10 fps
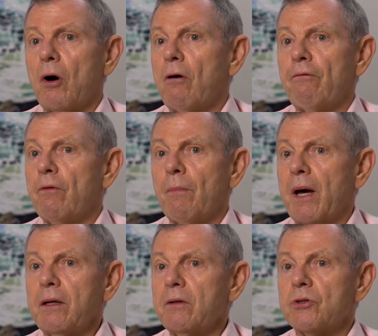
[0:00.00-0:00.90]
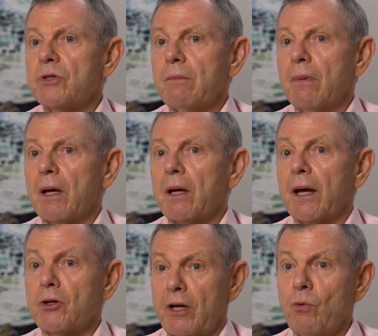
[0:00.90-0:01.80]
of the money that she made
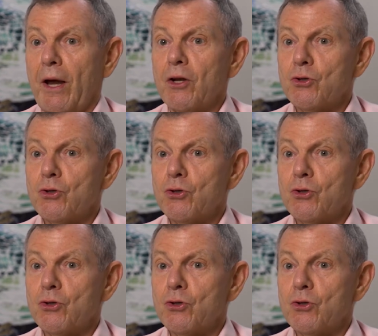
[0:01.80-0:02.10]
actually went